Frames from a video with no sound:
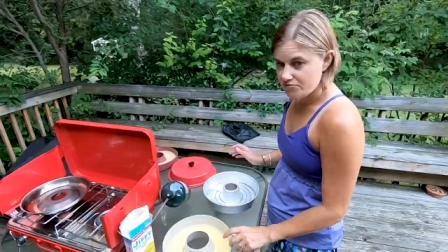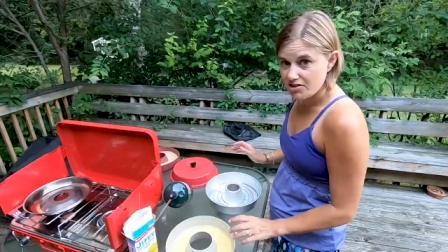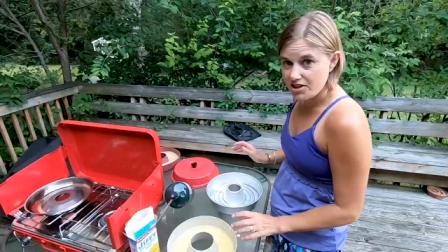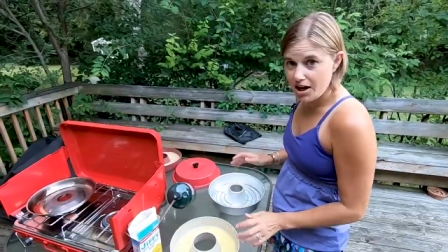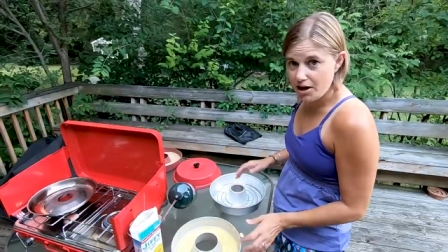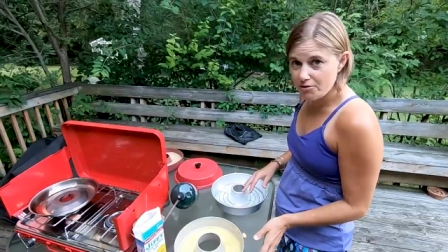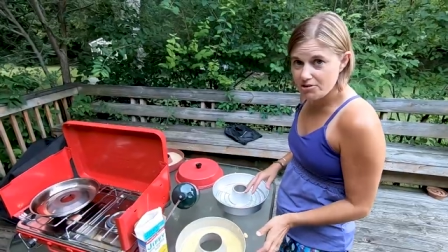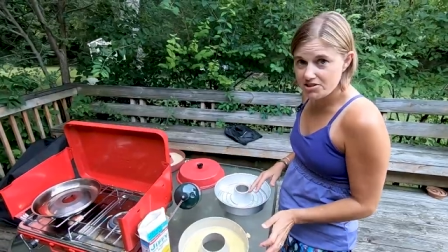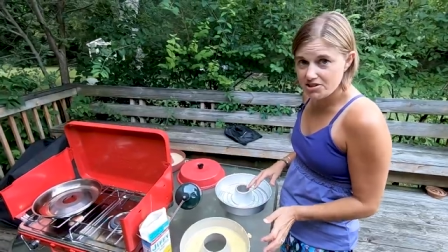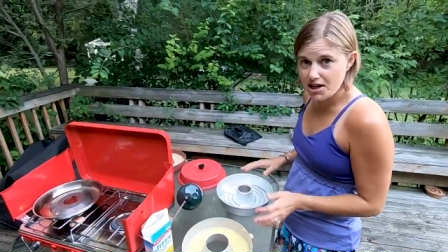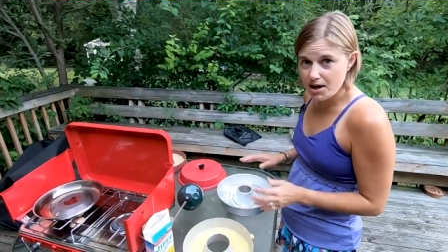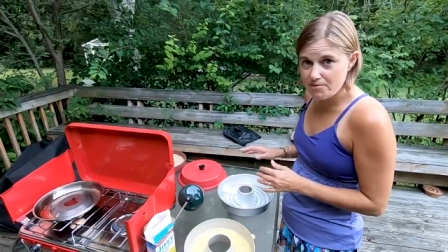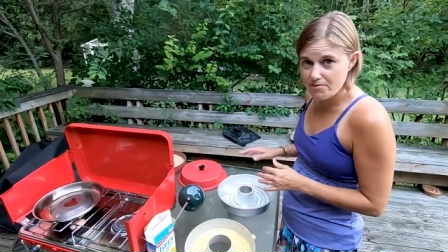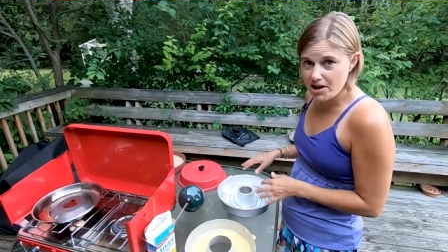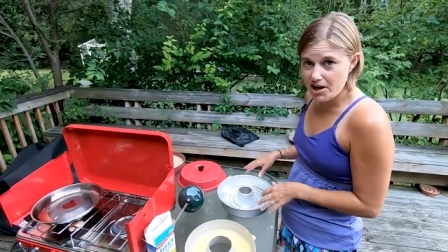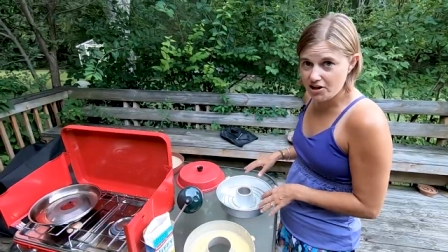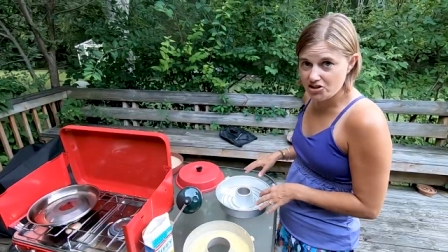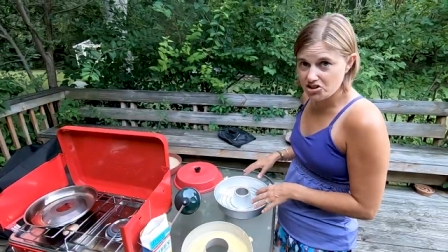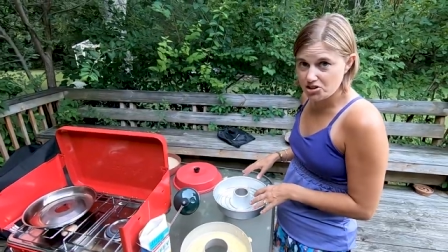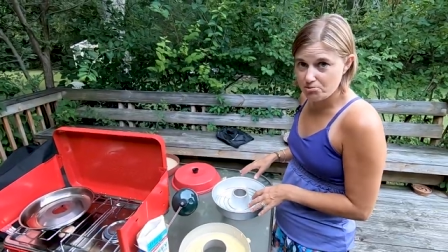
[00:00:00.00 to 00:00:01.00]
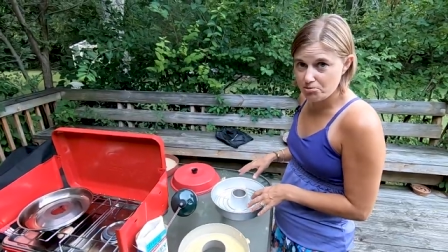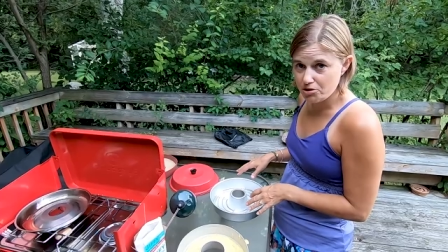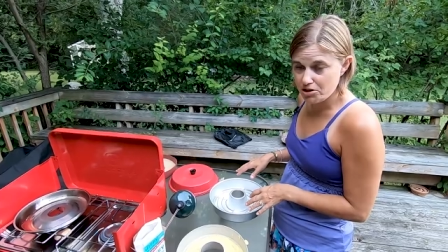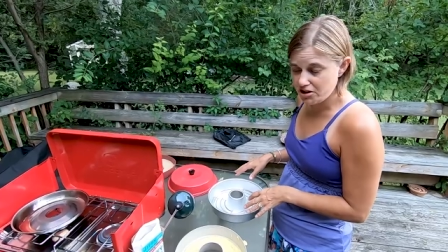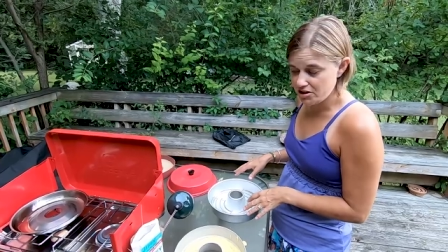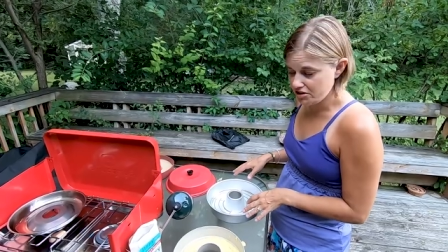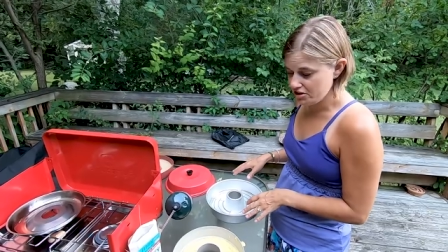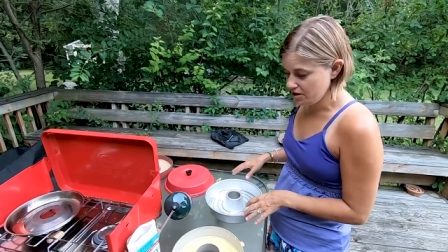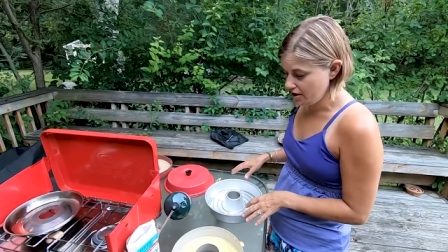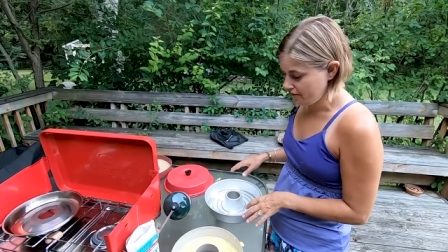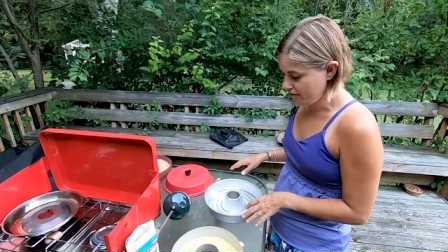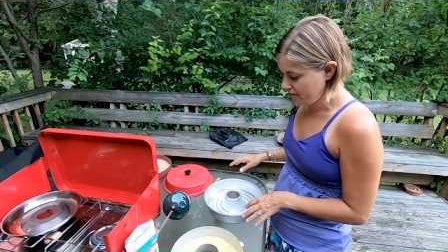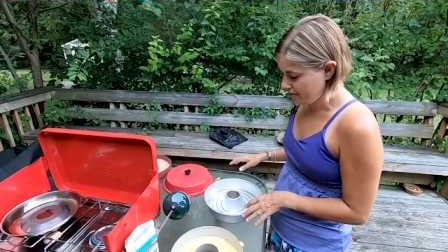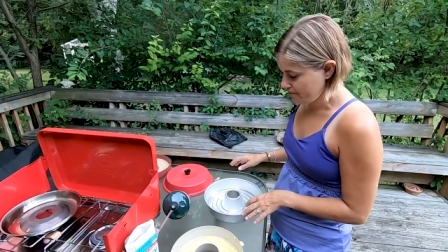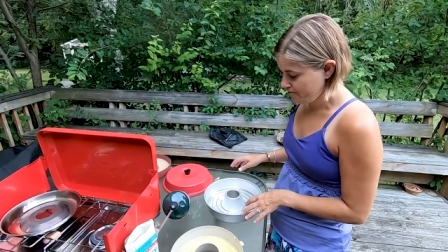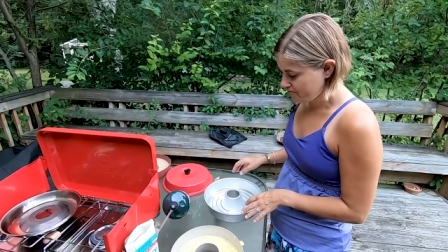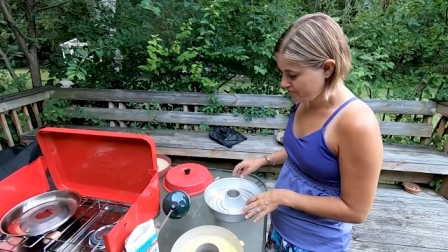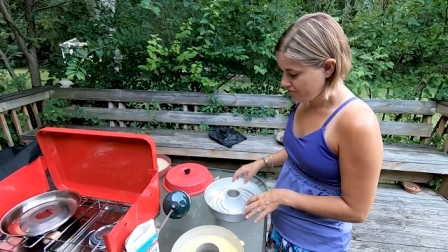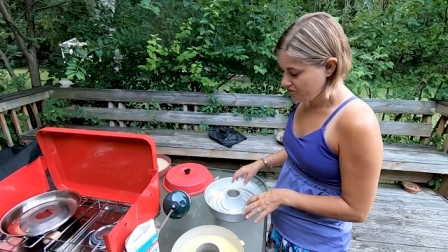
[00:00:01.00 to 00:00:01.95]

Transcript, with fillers: Now it's time to actually put it in the oven.